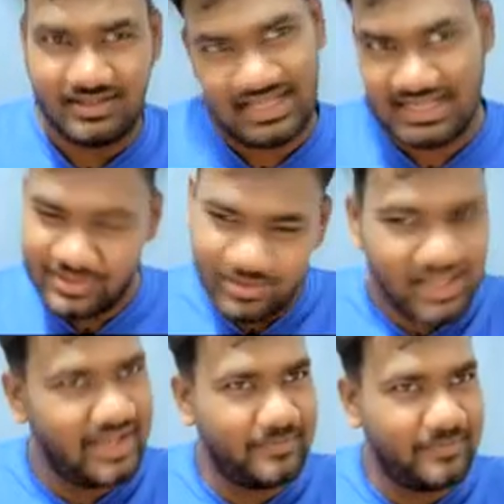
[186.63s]
That is
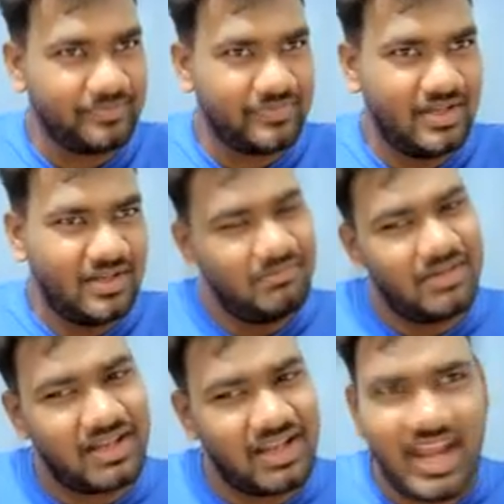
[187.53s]
okay.
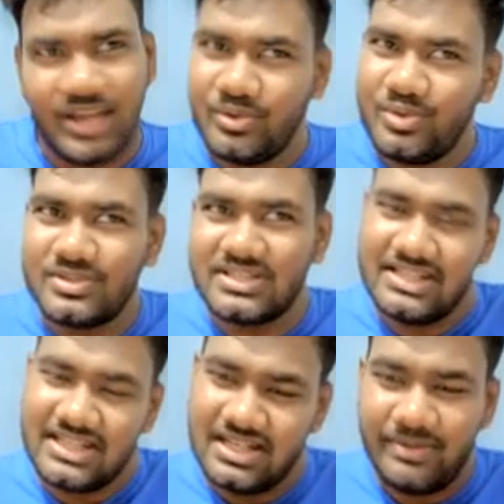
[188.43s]
But can you use a
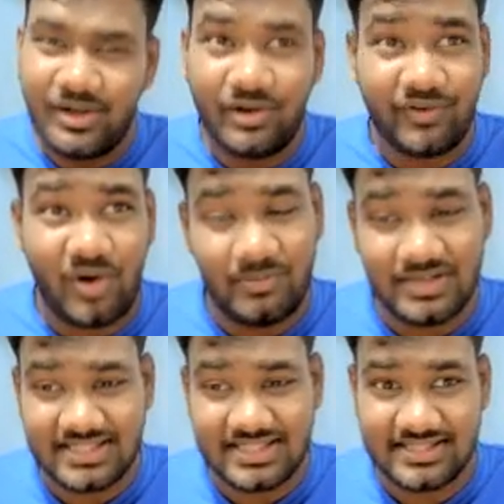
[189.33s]
little bit of
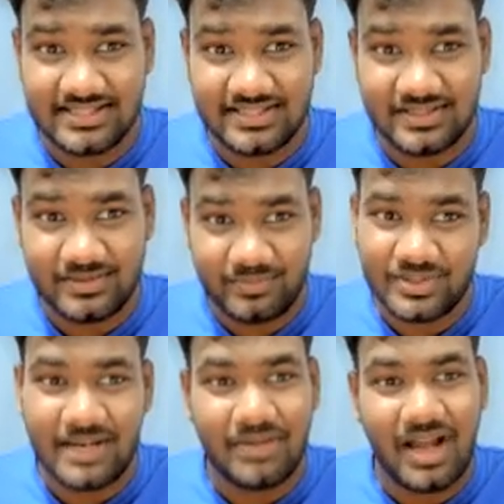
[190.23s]
common sense?
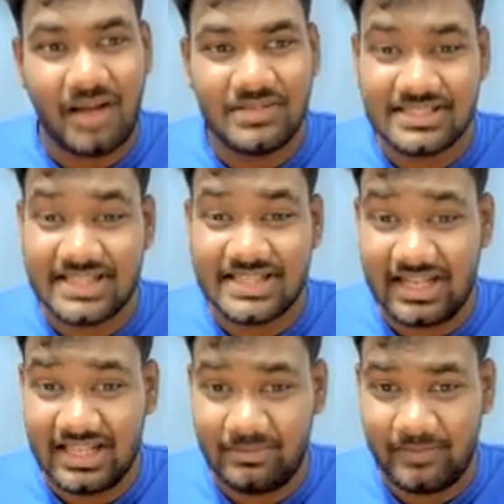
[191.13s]
Put some numbers
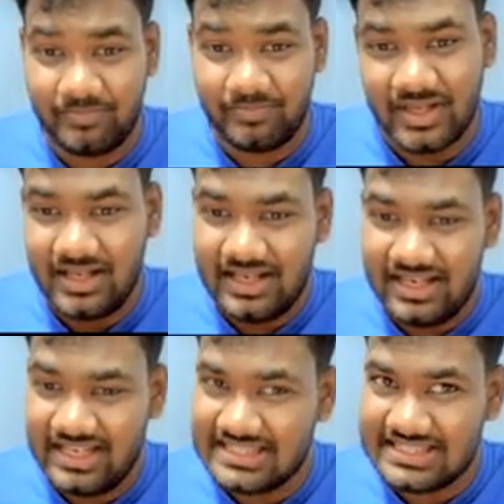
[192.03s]
and tell me.
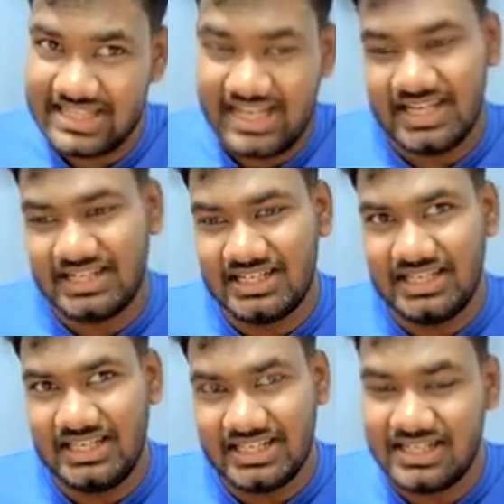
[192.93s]
Let's say
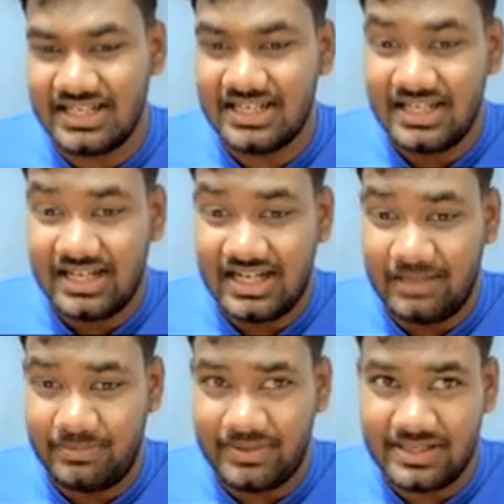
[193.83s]
earlier
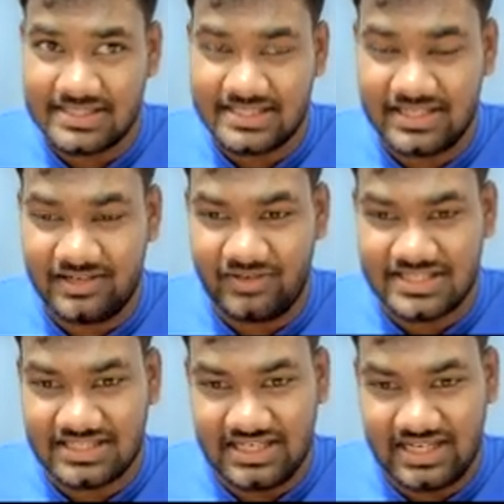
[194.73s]
a person was
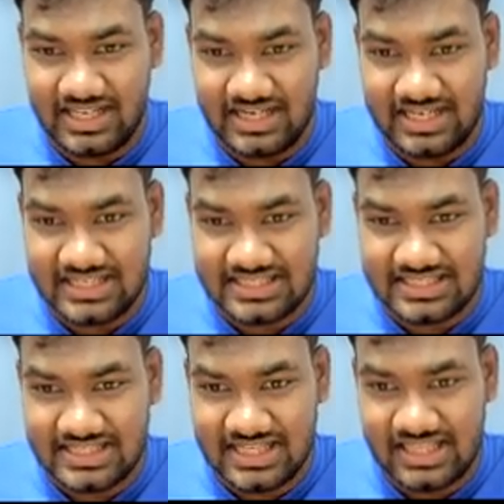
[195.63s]
earning, let's
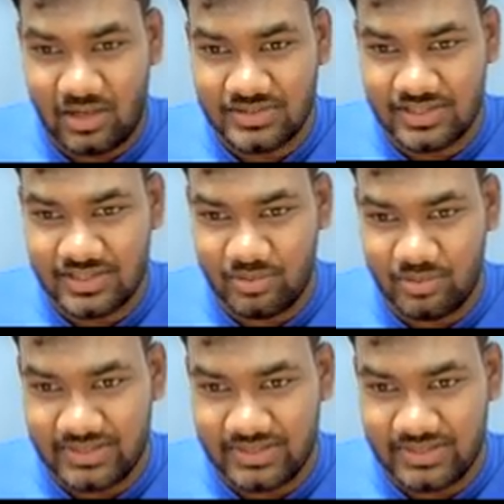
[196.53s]
say 1,000 rupees.